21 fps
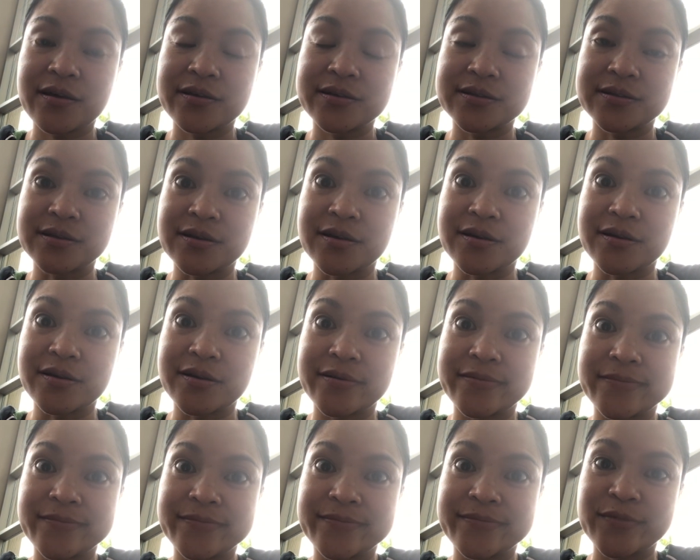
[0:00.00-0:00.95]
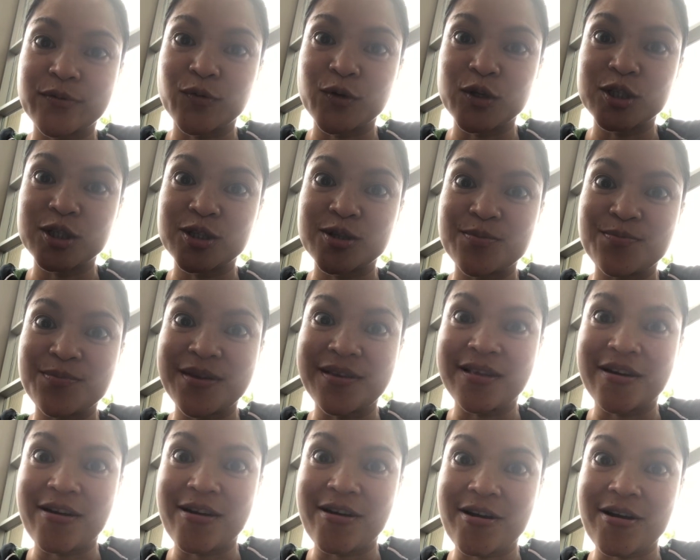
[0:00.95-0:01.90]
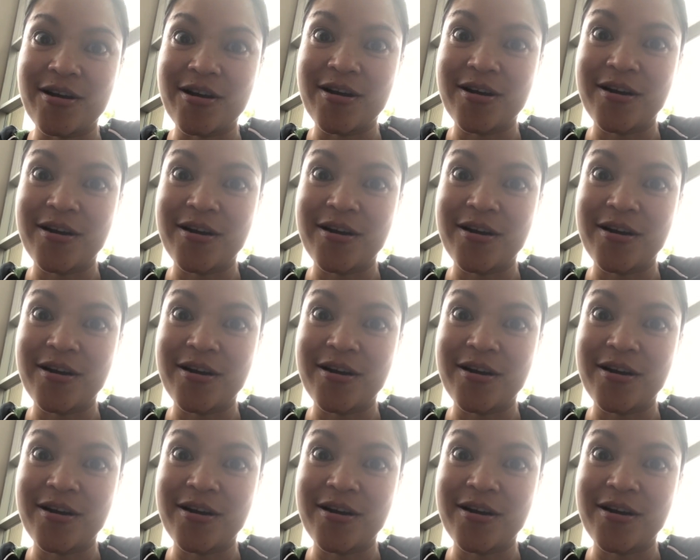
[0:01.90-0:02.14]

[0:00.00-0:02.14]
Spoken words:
see. Wish me luck.